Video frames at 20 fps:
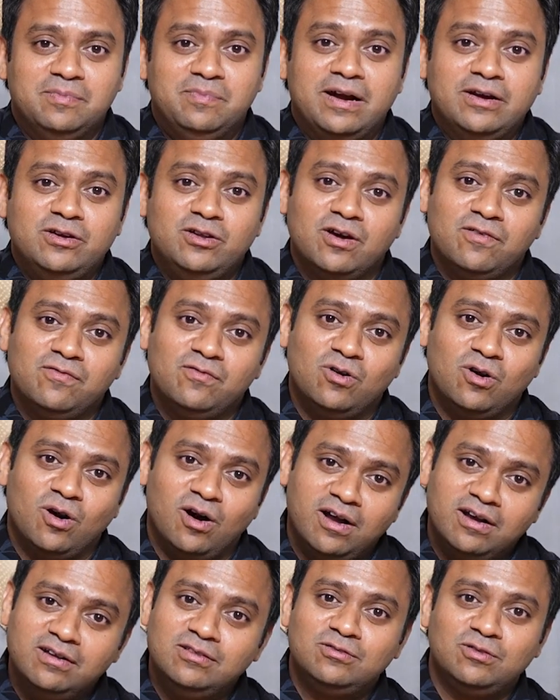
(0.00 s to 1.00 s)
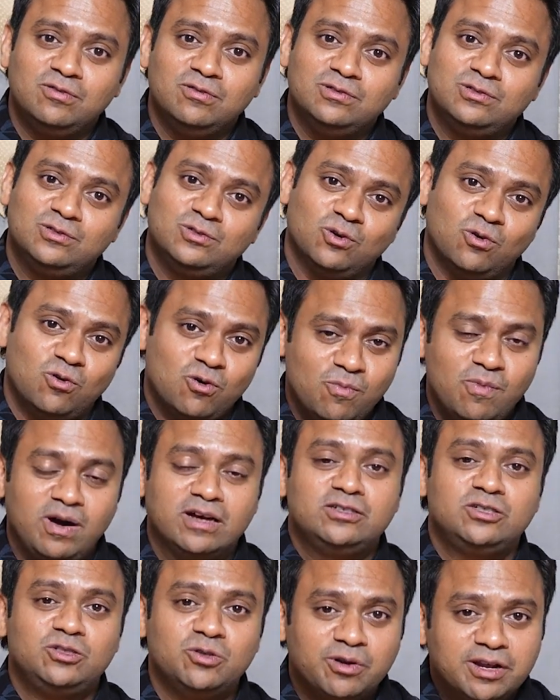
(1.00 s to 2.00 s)
but you have gone through so
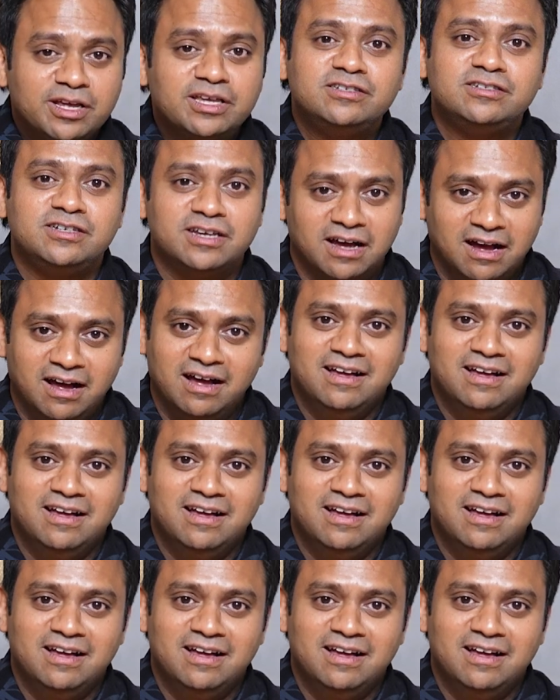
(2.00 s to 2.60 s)
much to reach here.